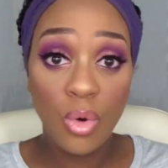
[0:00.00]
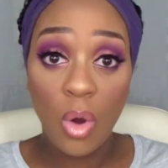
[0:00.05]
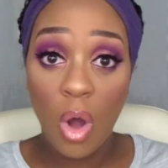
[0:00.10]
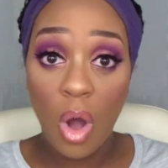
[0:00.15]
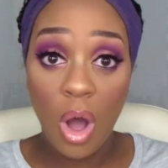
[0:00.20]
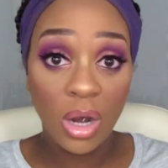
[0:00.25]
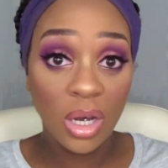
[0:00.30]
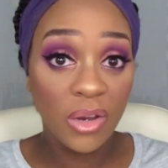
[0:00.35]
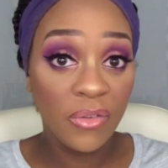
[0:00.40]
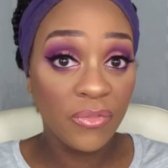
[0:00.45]

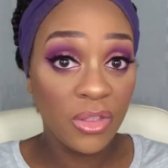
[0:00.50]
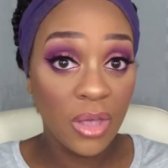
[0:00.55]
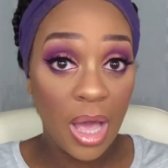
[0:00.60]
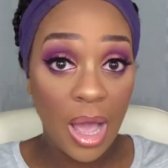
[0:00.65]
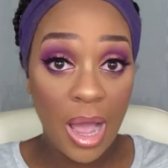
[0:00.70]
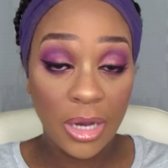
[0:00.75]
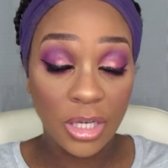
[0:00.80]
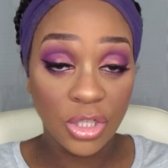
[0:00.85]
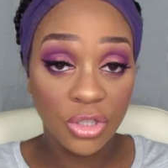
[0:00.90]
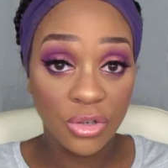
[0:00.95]
all of the
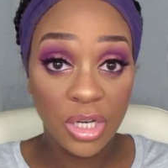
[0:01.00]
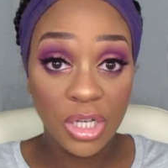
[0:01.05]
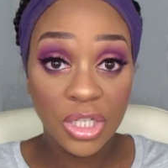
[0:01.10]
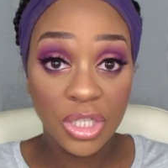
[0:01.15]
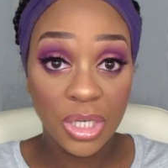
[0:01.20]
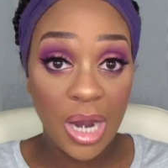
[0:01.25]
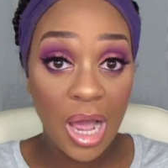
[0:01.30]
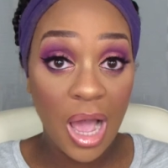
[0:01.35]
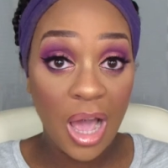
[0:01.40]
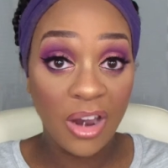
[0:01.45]

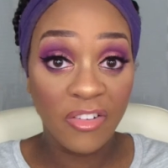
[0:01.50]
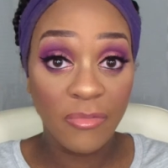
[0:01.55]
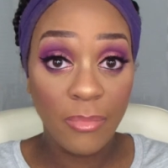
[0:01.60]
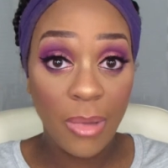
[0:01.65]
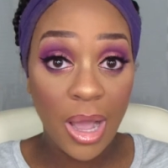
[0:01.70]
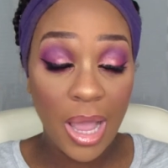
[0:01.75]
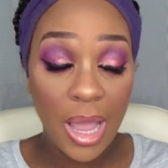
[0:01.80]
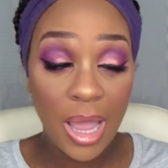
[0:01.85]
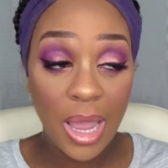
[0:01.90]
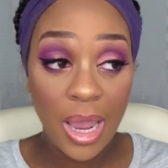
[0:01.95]
hydration out of
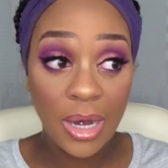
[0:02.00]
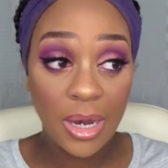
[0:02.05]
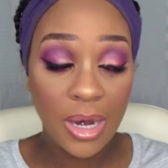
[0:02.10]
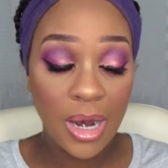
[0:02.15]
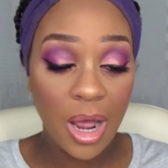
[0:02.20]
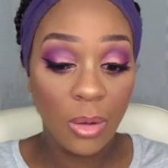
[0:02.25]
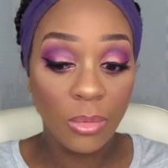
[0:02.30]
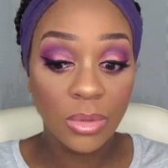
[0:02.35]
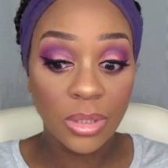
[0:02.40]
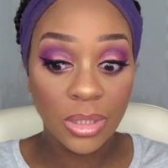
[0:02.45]
my hand, and
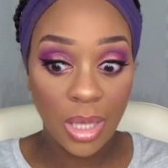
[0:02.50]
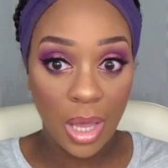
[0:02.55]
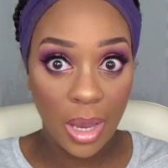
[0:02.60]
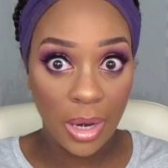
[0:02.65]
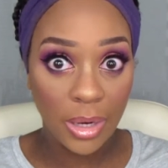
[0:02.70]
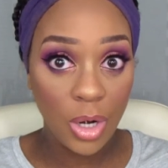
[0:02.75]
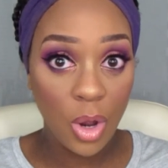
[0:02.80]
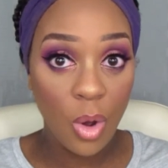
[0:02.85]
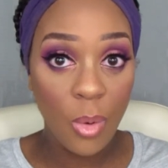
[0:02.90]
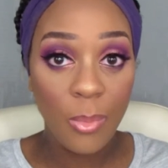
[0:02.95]
I was
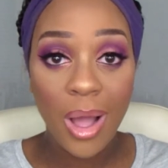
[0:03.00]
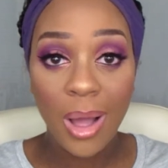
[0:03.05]
like, nope,